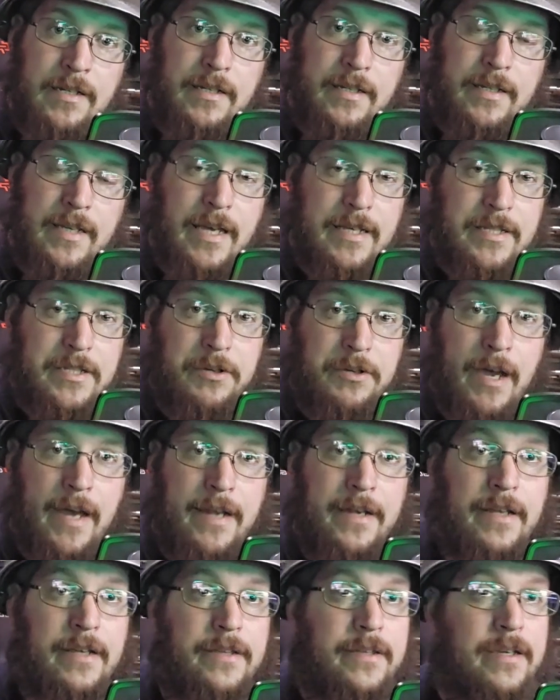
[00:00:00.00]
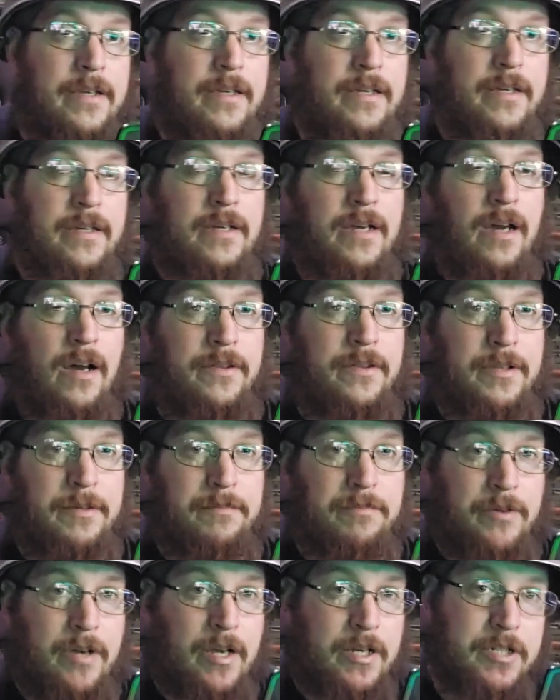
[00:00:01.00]
Yes, you had on the
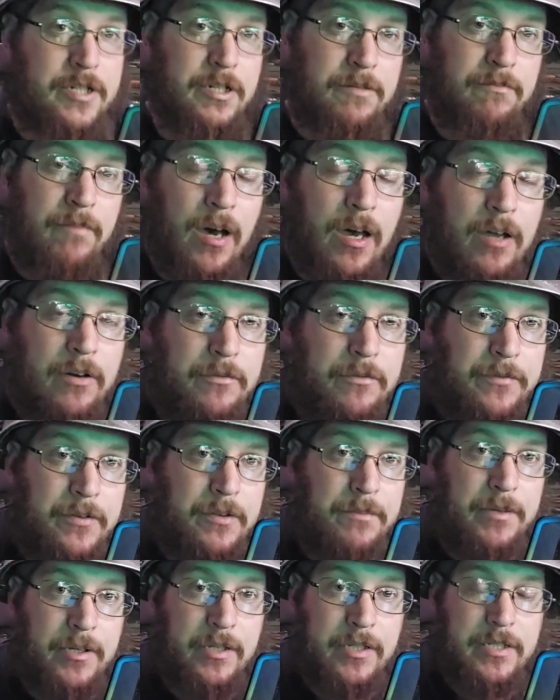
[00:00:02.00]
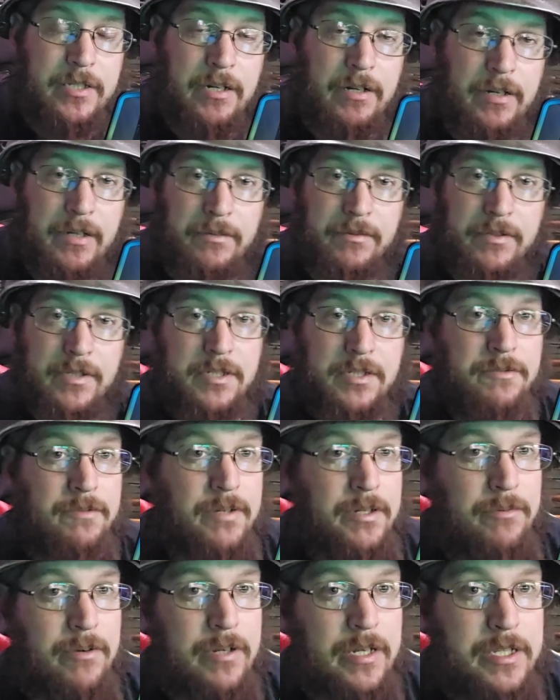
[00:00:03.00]
production model for the military, it was a
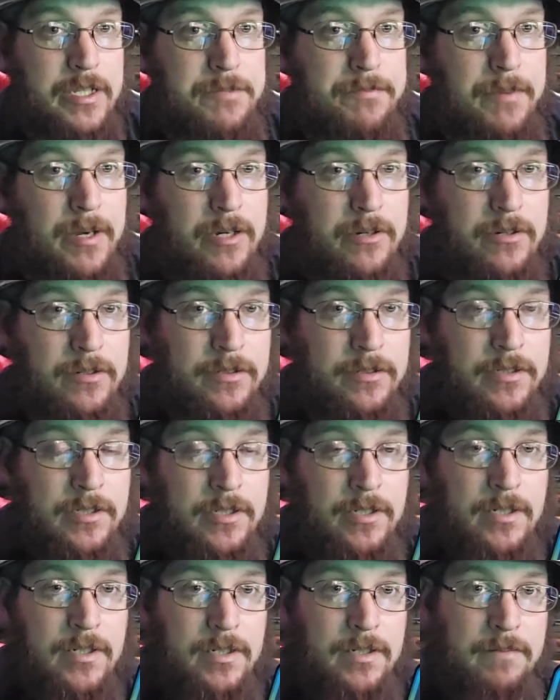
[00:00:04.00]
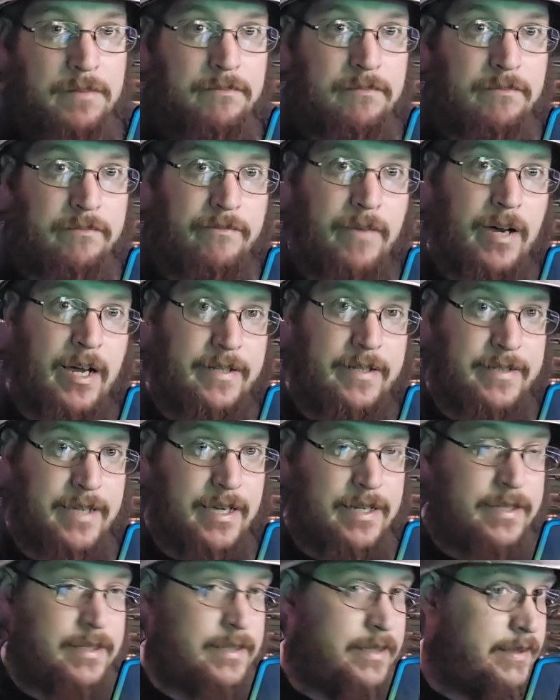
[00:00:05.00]
21-inch barrel. Mine's
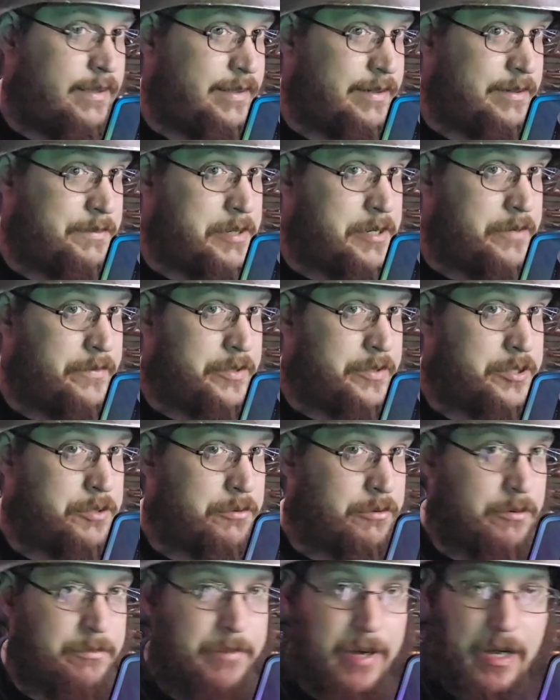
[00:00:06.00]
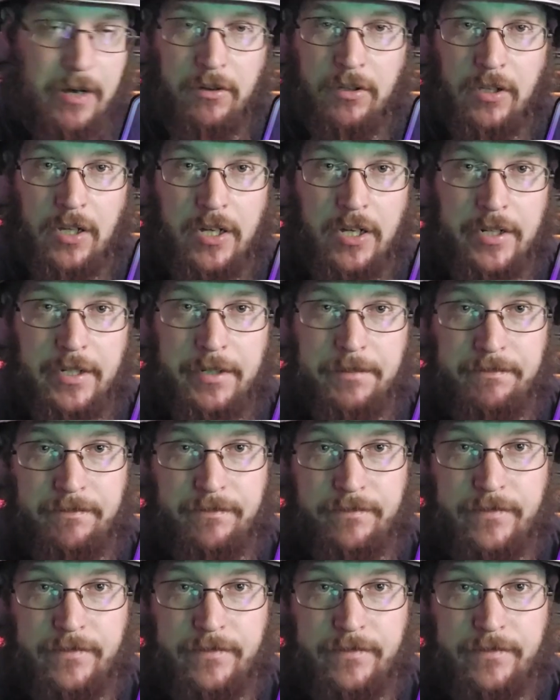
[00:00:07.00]
got a little bit of a shorter barrel on it.